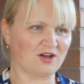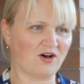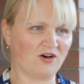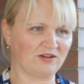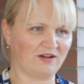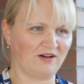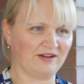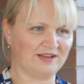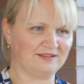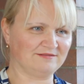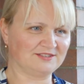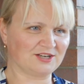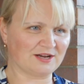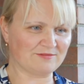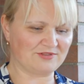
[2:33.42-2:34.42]
hot
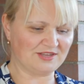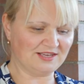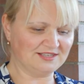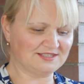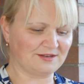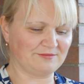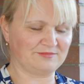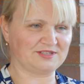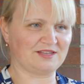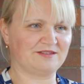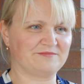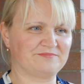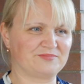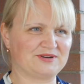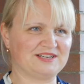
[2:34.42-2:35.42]
iron type things, so the
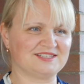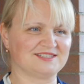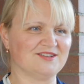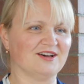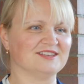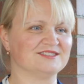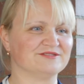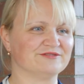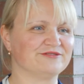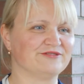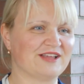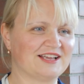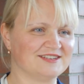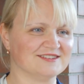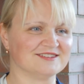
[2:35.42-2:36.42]
bread is nice and
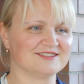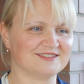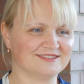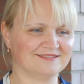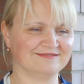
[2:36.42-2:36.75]
flattened.